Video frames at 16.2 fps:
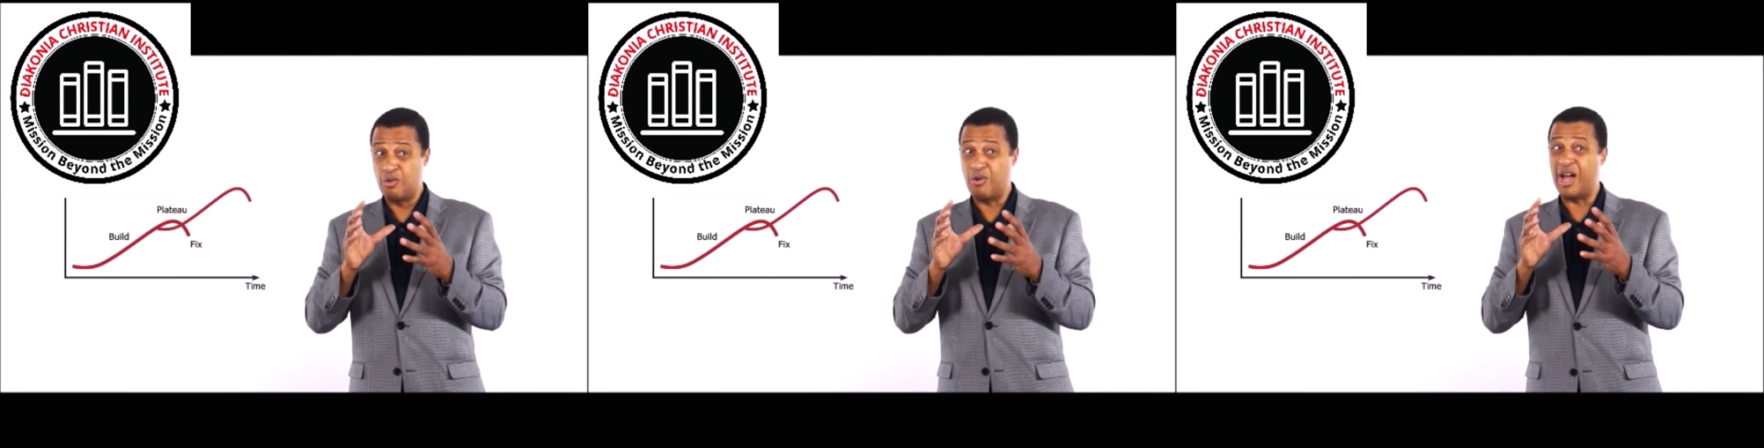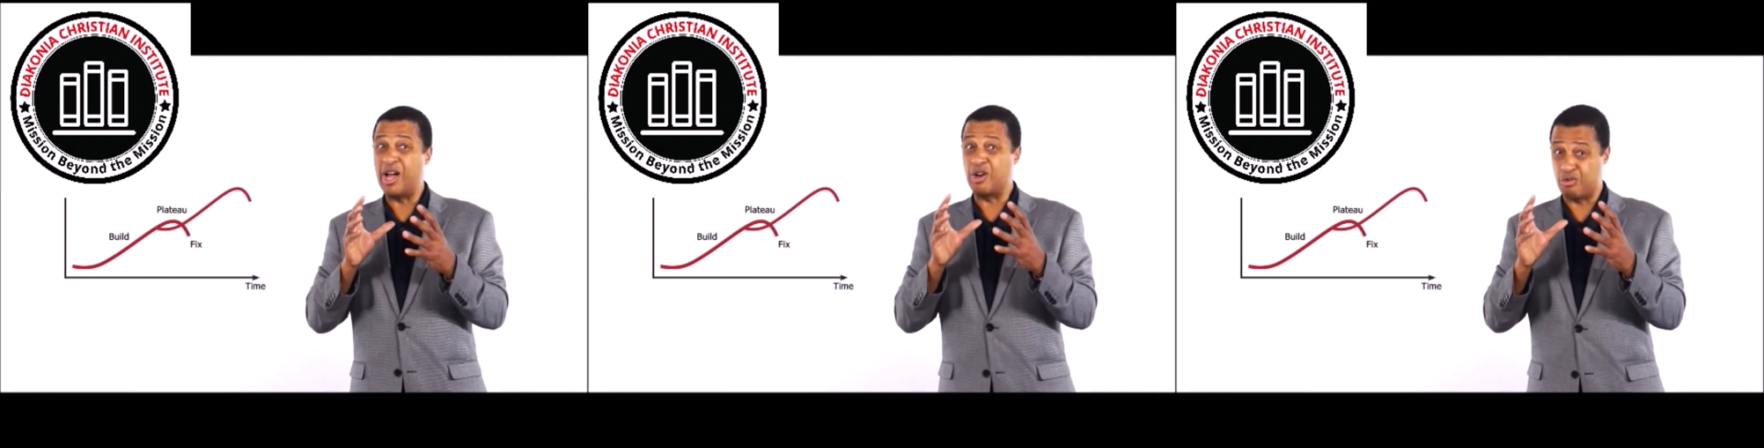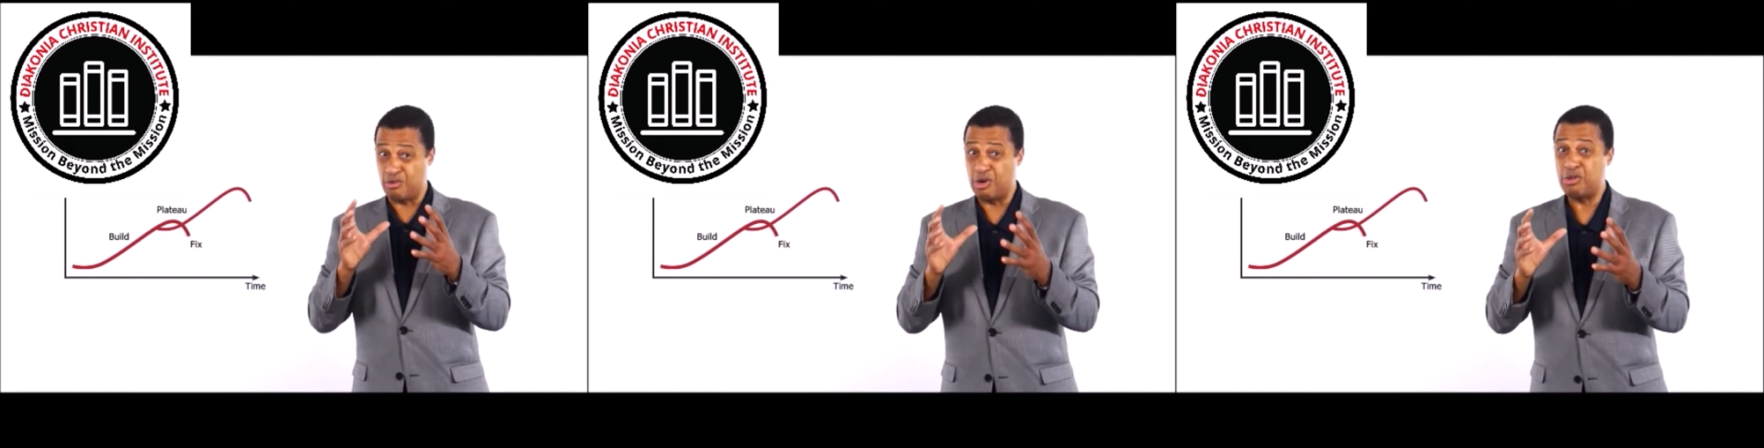
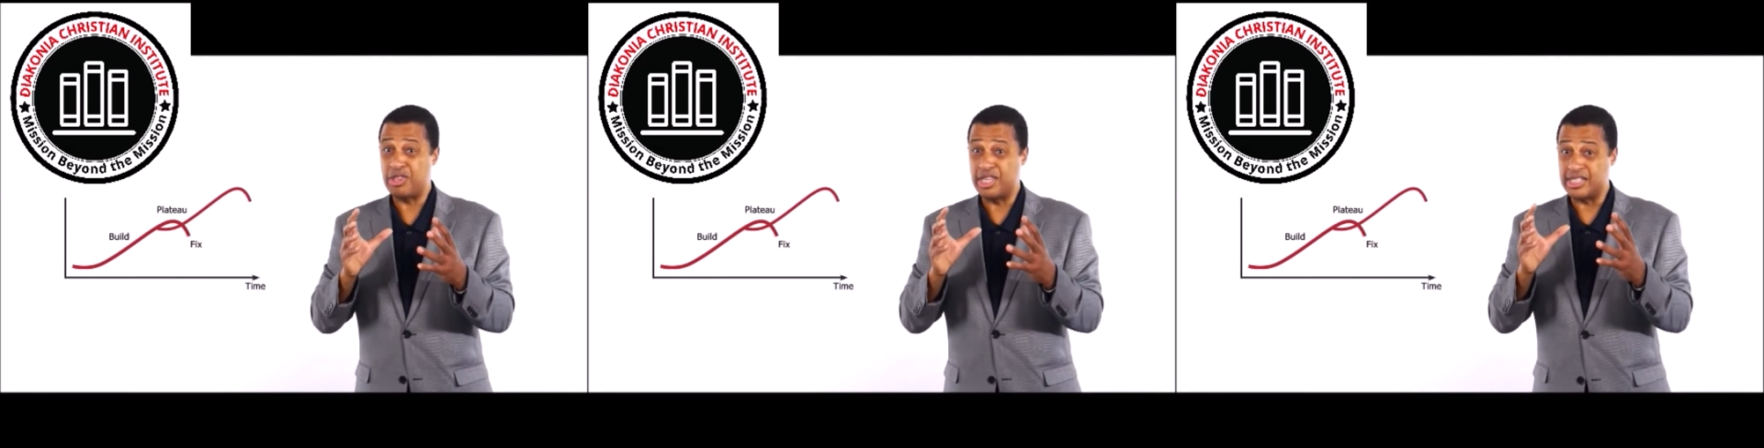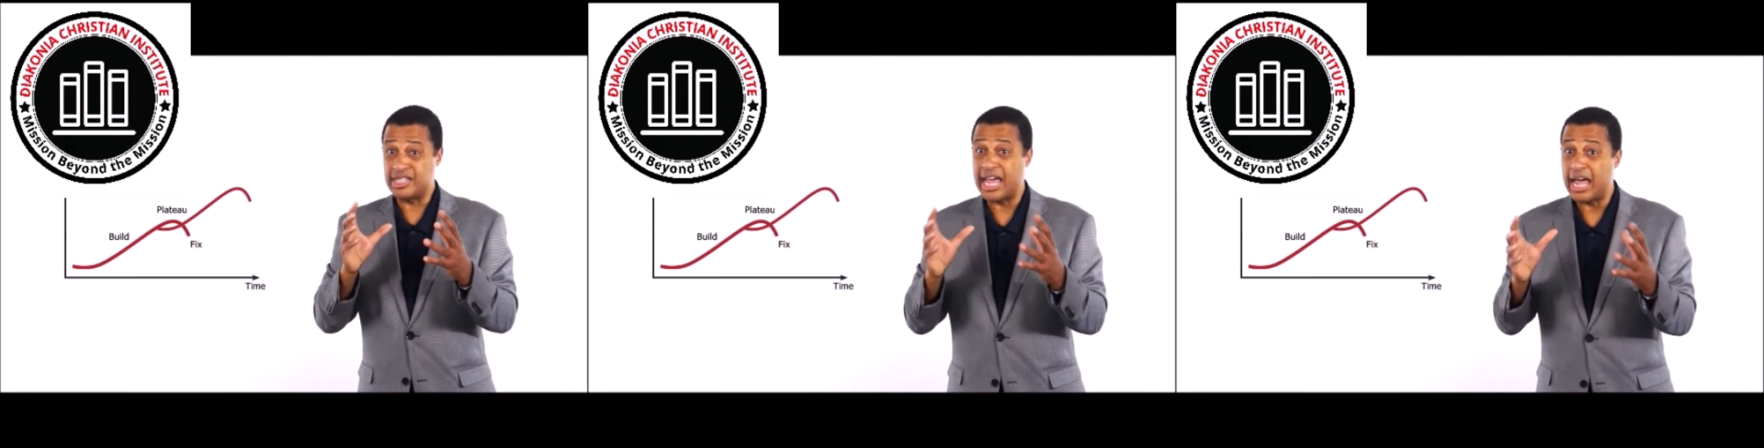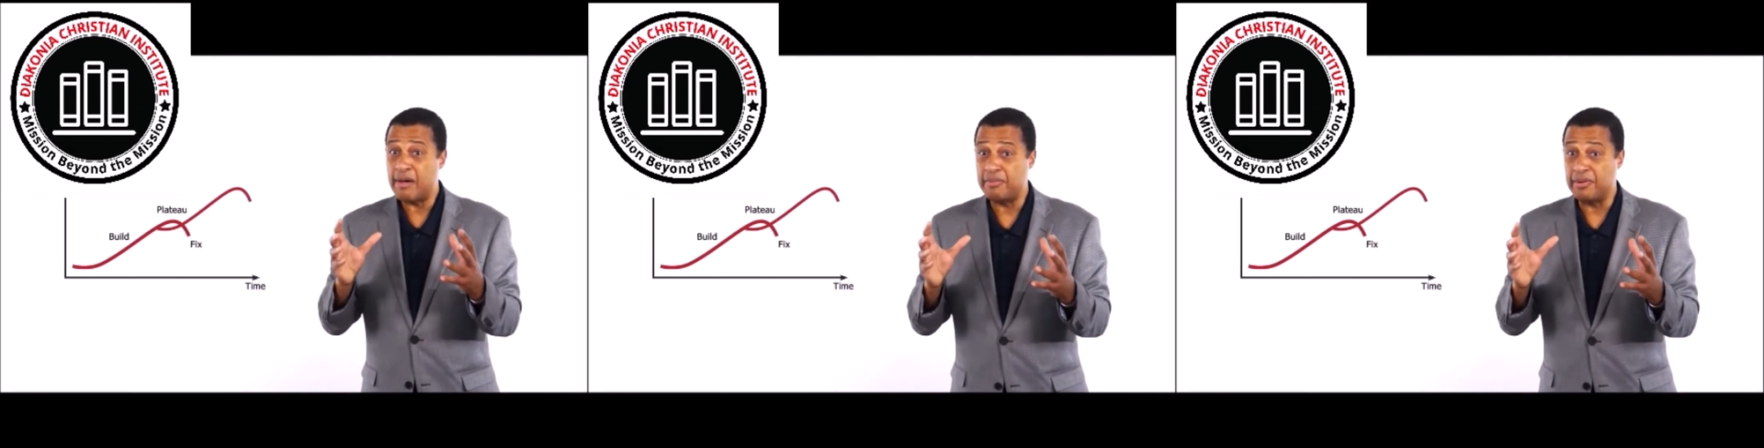while growth
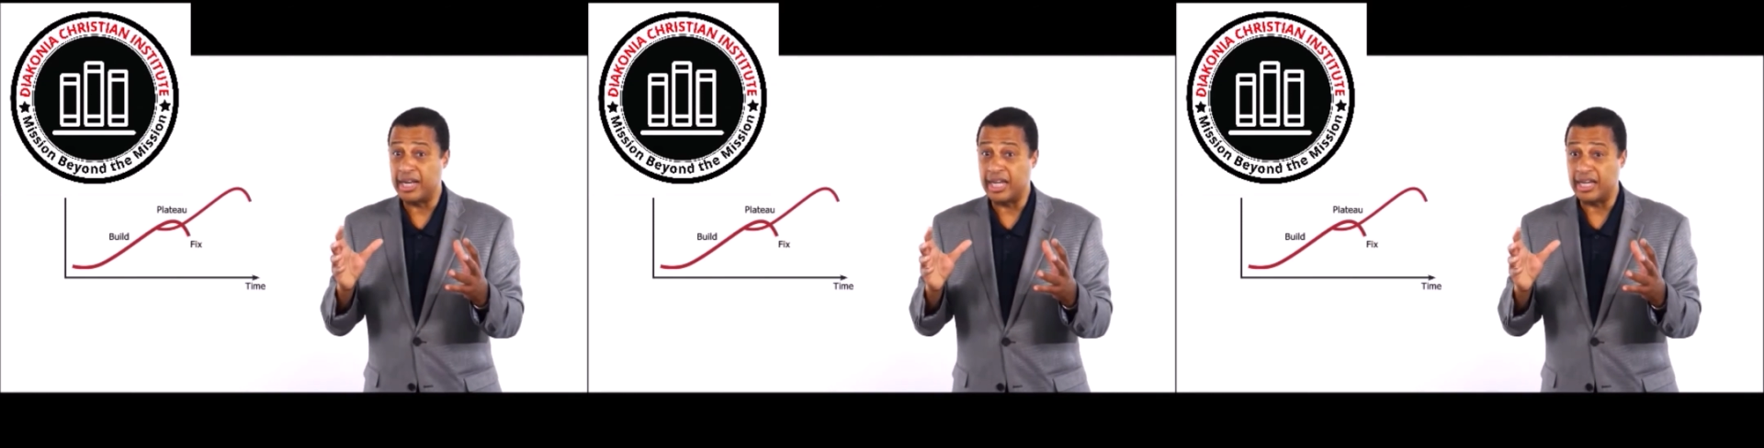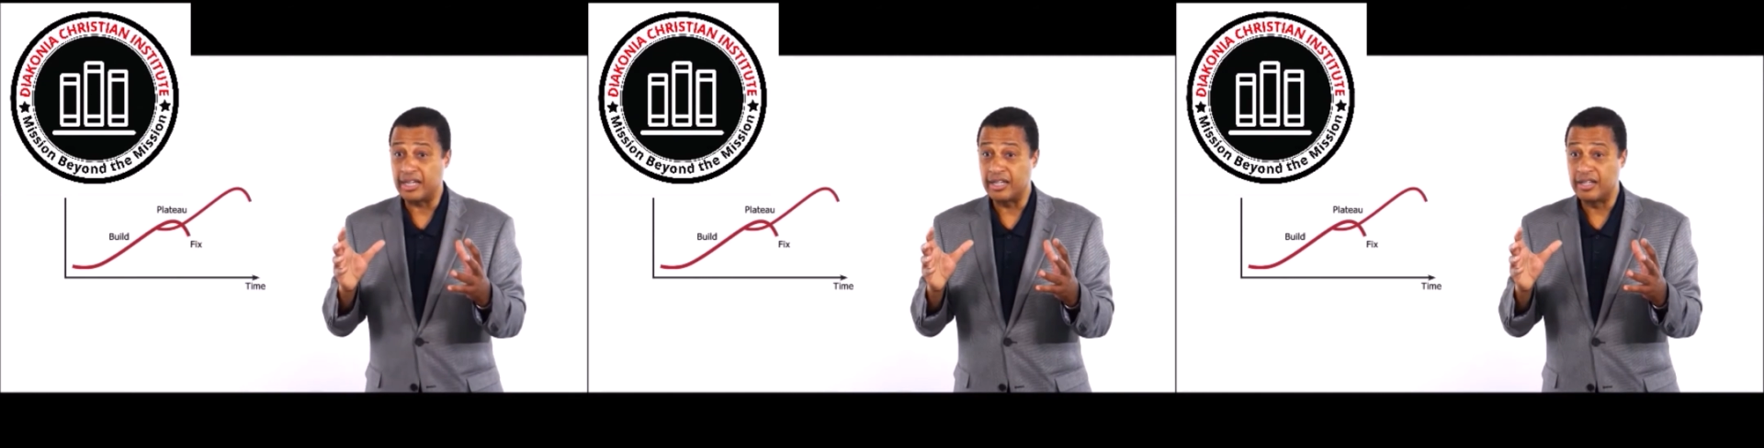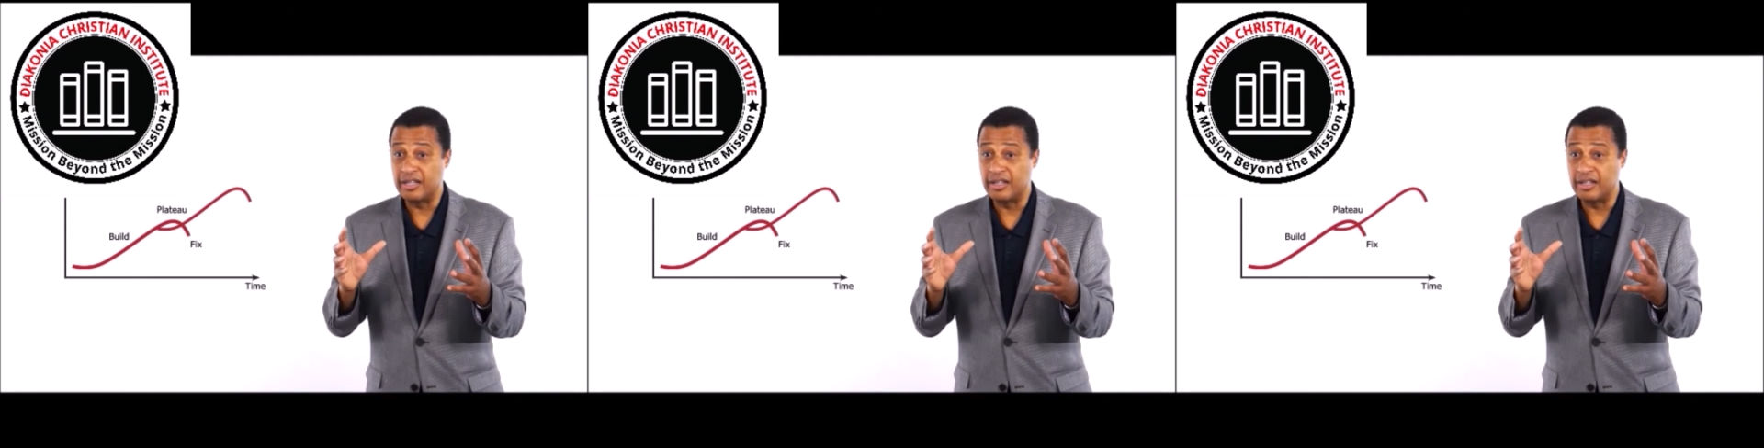is happening.